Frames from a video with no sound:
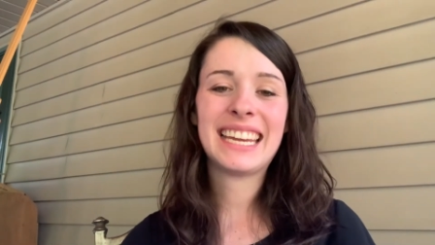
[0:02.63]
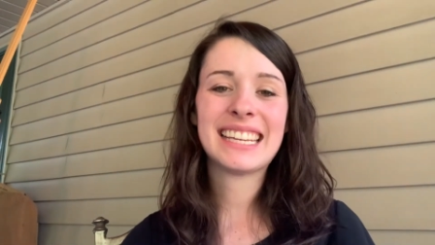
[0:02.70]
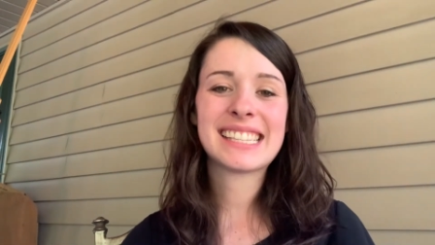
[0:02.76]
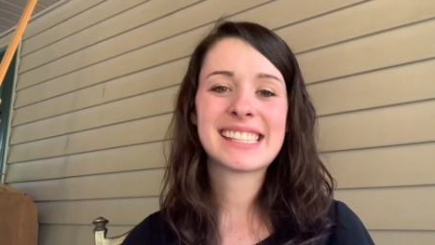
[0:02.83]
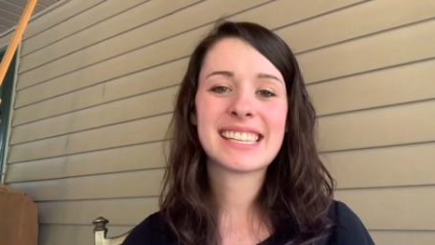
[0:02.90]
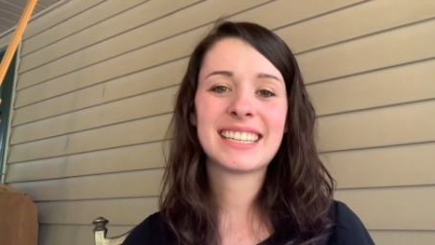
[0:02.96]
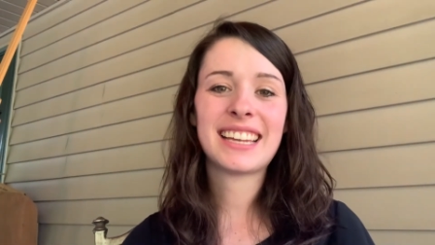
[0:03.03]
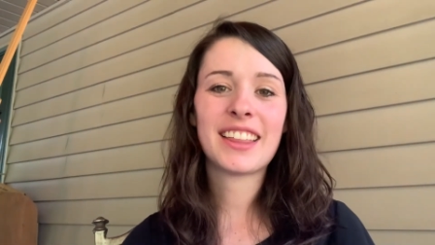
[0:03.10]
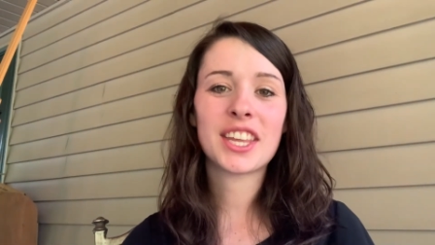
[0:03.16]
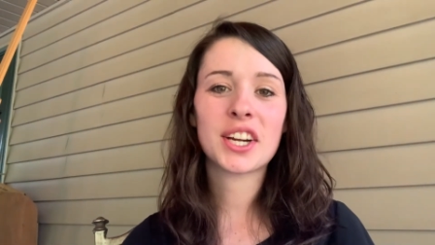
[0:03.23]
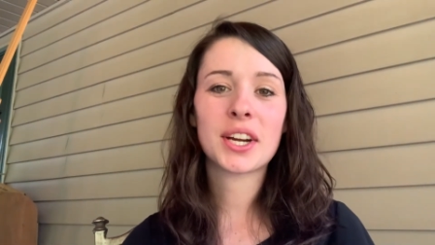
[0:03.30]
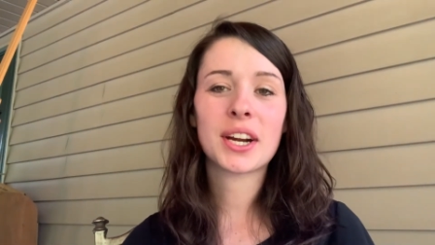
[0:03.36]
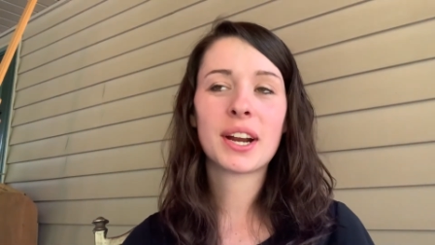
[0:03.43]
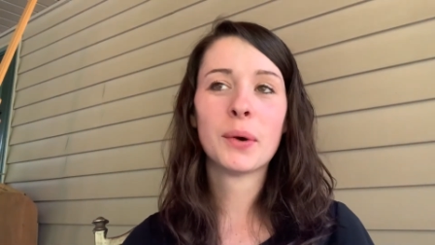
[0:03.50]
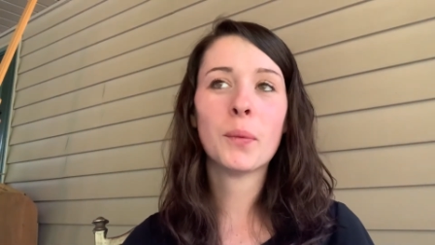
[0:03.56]
It's
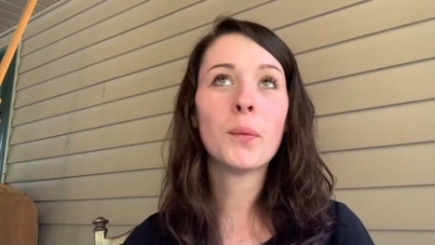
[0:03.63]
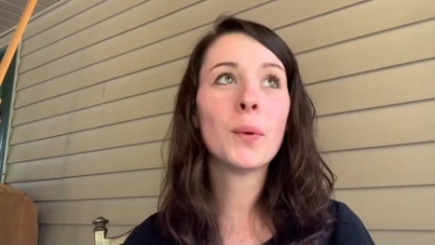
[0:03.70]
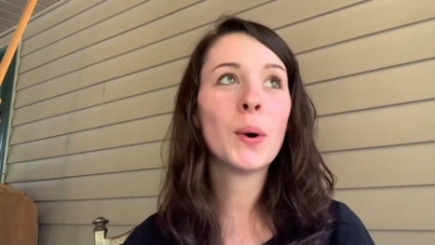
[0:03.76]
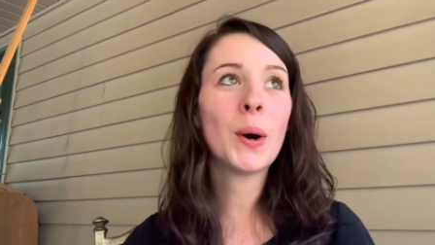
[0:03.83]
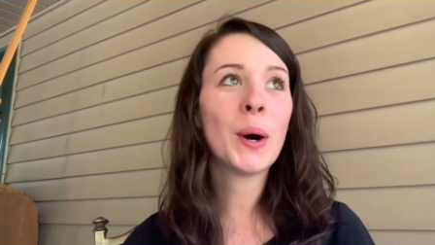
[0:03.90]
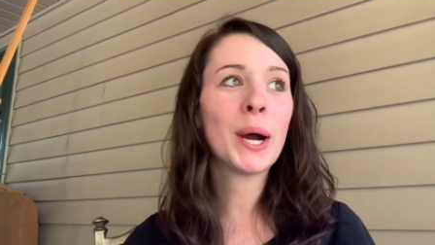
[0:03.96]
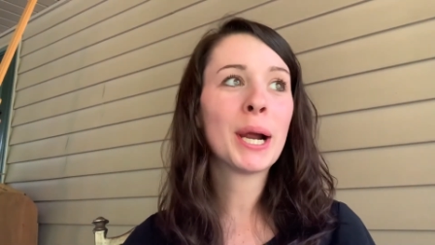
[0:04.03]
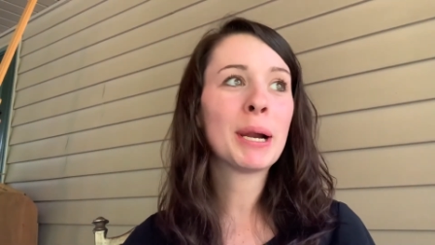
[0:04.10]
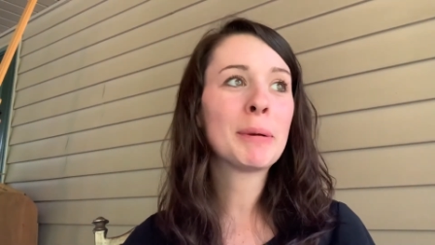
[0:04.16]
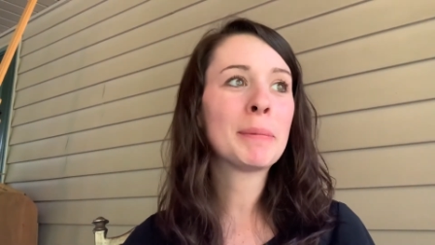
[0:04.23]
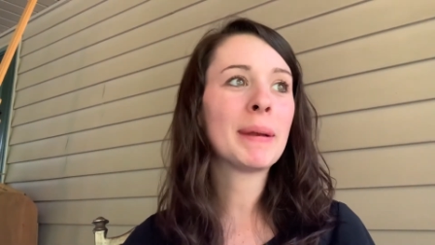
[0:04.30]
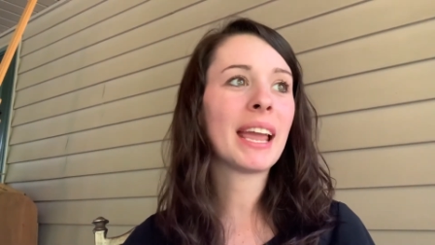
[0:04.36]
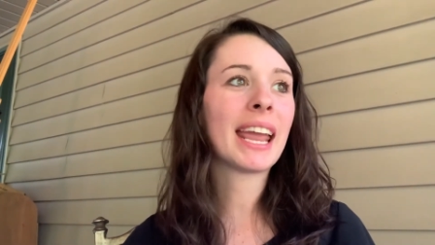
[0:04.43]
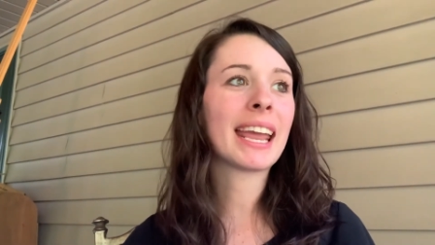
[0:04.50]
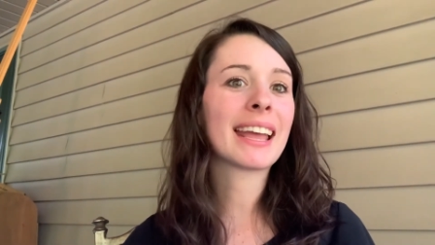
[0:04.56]
another warm
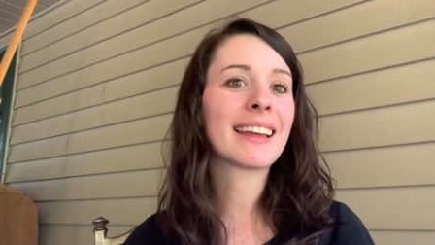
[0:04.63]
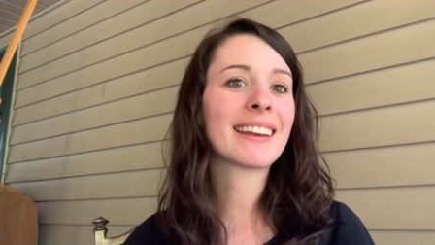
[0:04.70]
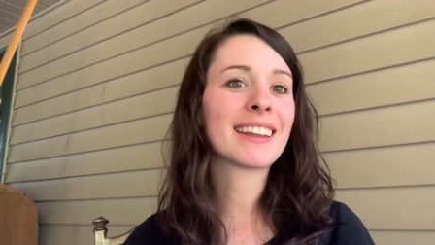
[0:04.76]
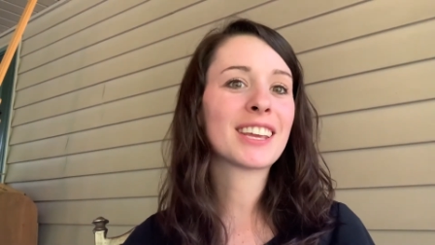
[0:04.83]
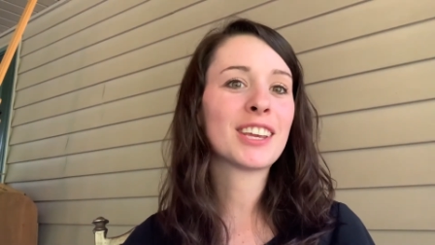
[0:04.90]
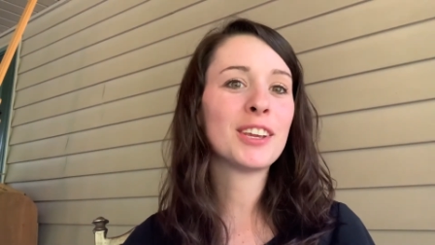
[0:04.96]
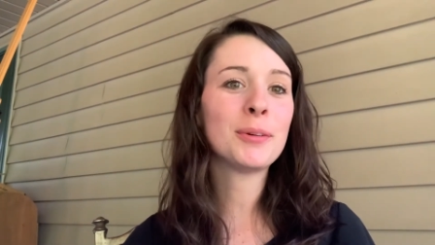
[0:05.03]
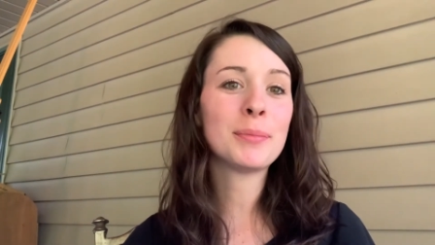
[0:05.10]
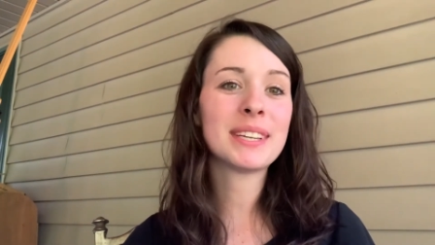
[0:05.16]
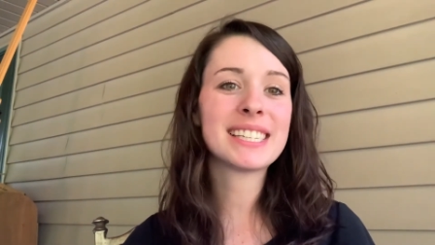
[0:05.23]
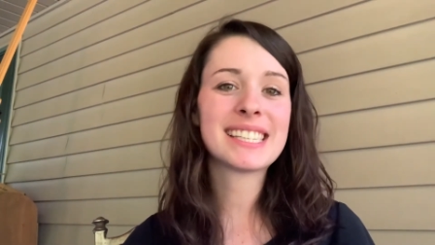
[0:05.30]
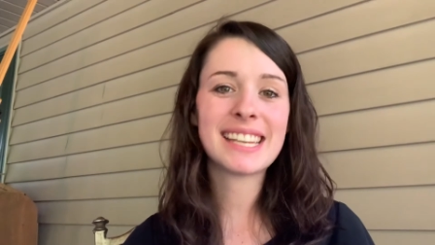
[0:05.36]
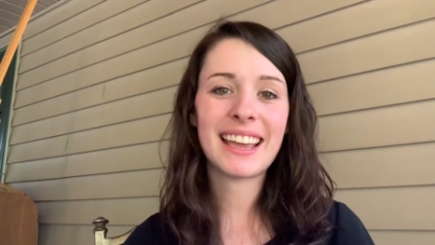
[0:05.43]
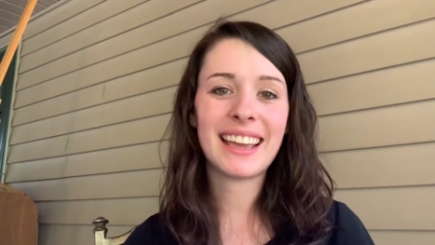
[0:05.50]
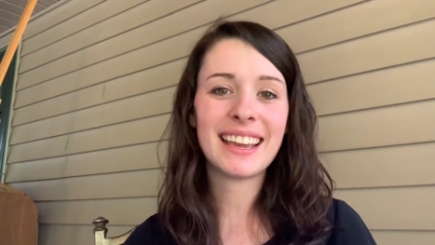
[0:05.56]
and humid
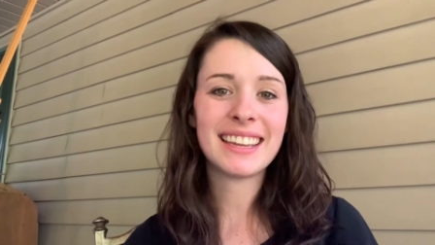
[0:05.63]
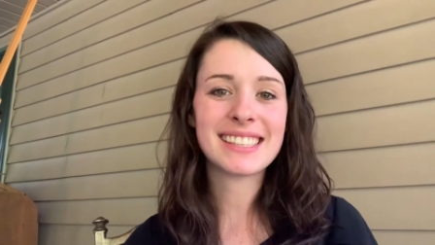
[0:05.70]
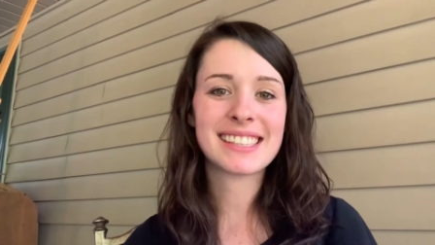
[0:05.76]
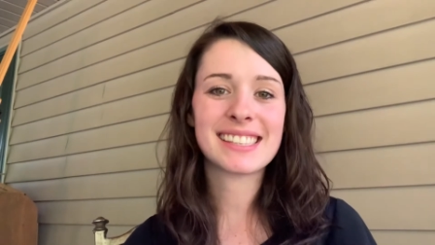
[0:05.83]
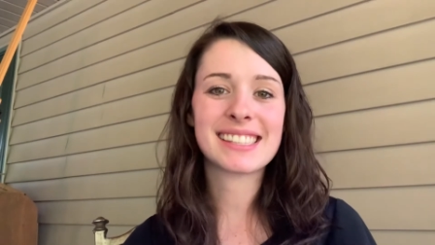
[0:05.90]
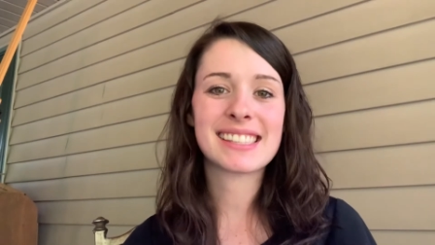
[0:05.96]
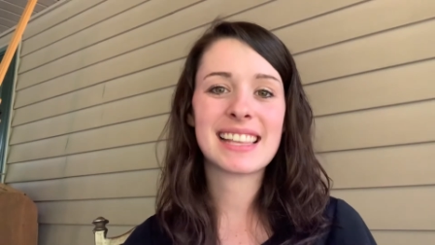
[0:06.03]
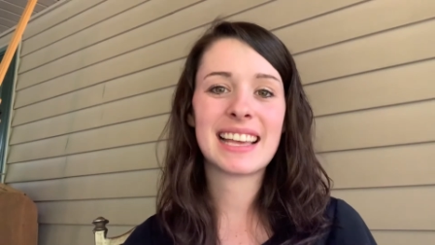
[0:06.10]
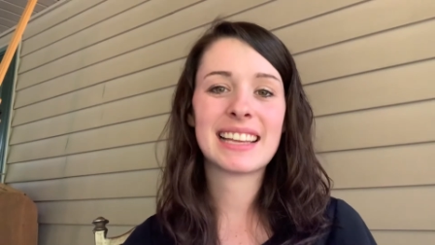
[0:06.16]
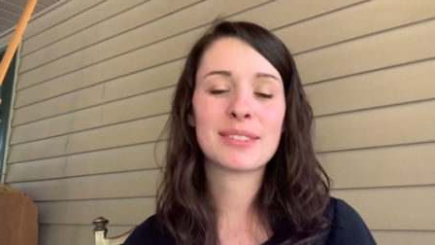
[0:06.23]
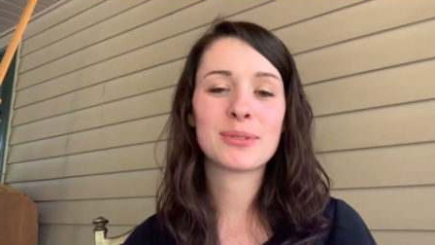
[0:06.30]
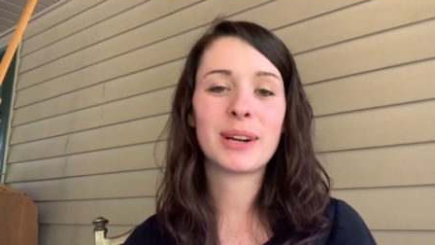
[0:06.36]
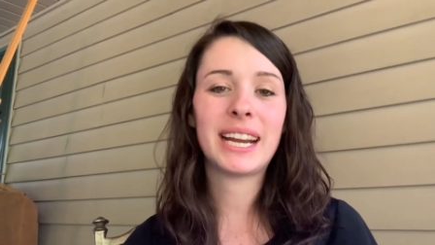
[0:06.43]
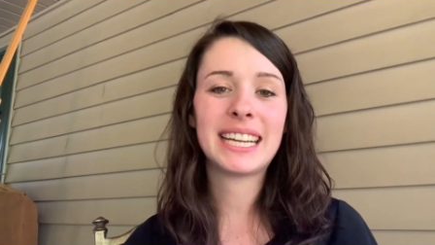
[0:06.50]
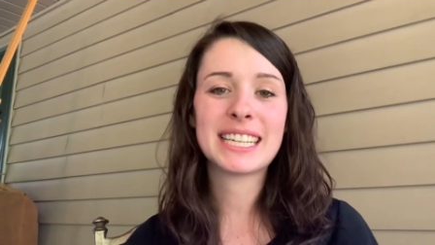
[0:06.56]
day since that
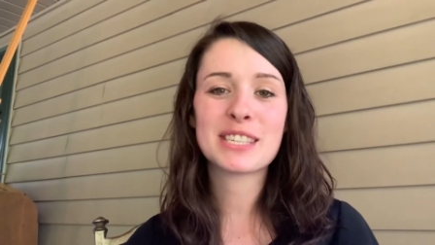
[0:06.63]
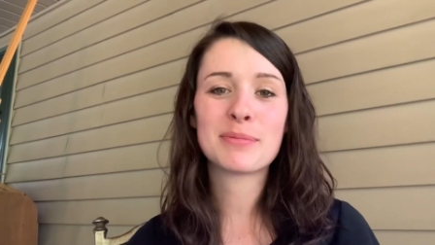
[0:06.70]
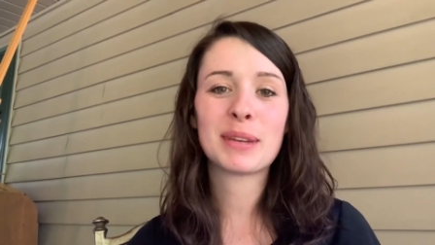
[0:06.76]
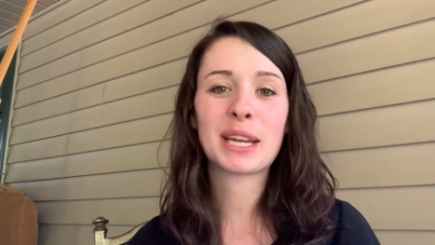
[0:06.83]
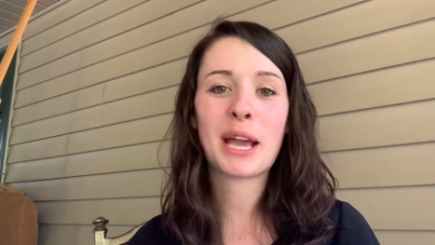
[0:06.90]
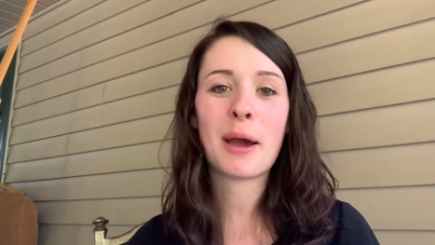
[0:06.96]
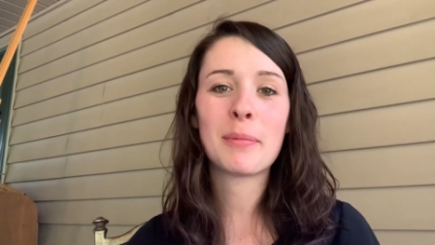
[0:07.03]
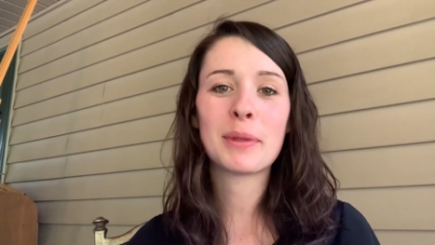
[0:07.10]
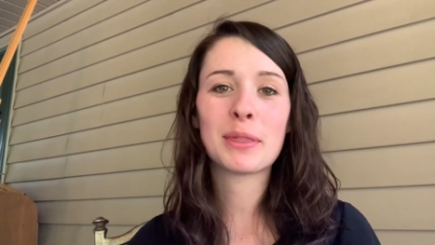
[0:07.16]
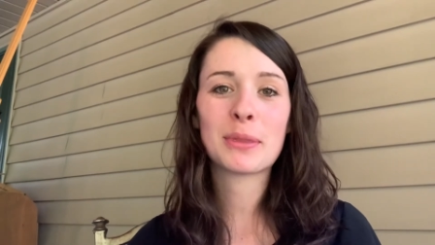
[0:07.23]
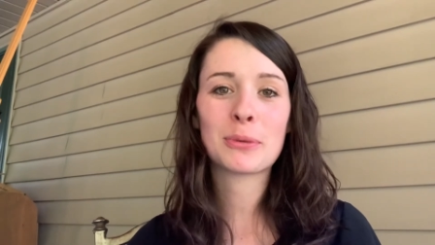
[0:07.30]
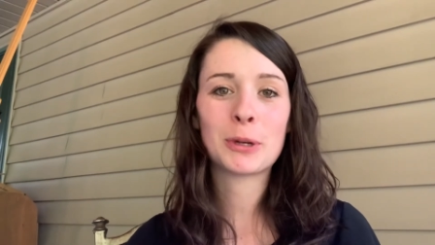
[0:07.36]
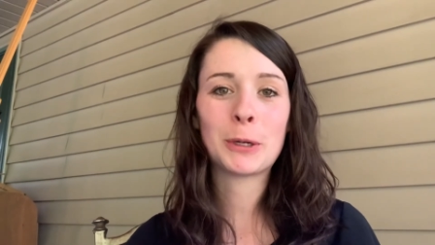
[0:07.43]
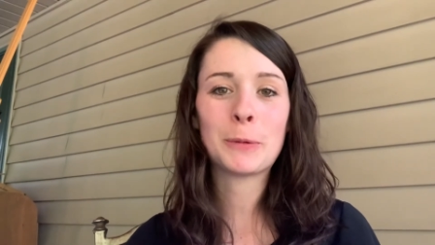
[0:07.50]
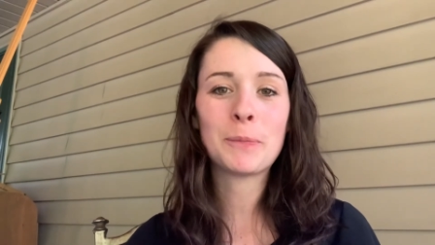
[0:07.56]
rain has been coming
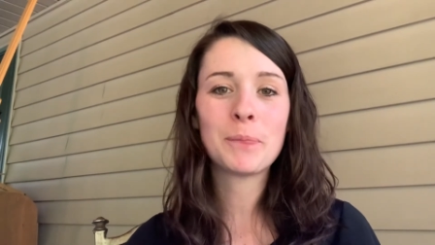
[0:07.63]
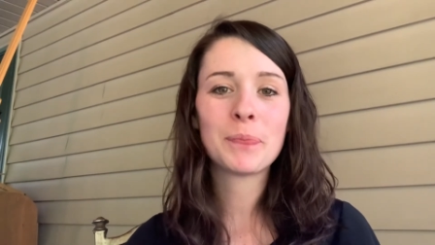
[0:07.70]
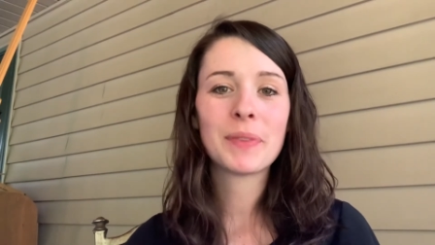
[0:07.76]
through.